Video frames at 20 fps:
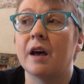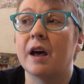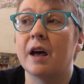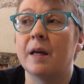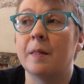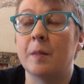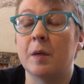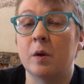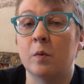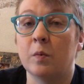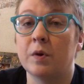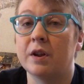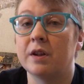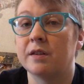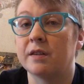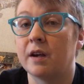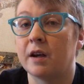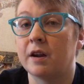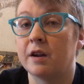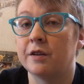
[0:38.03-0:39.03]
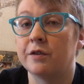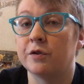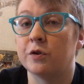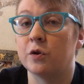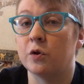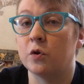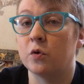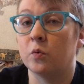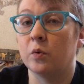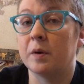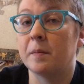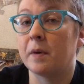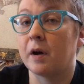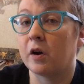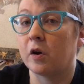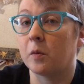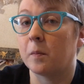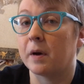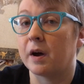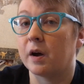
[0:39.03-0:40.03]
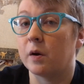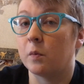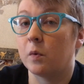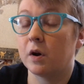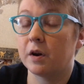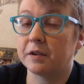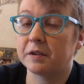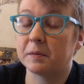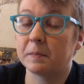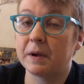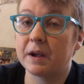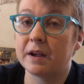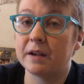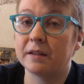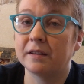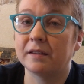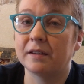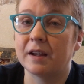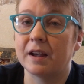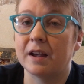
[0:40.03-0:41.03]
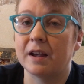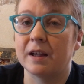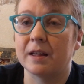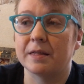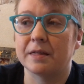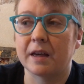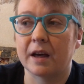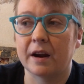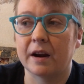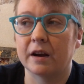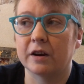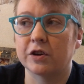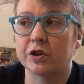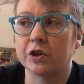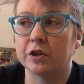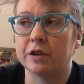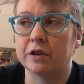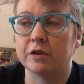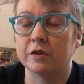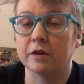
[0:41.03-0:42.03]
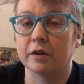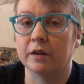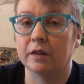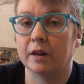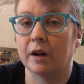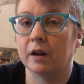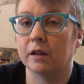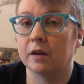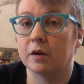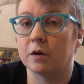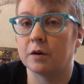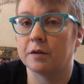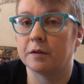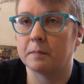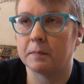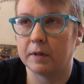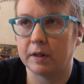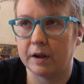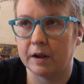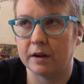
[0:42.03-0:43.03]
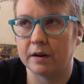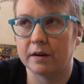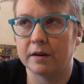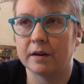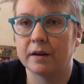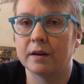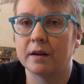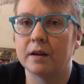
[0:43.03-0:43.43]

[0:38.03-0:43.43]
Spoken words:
And then we decided to remodel my workspace, and that actually took a lot longer than planned.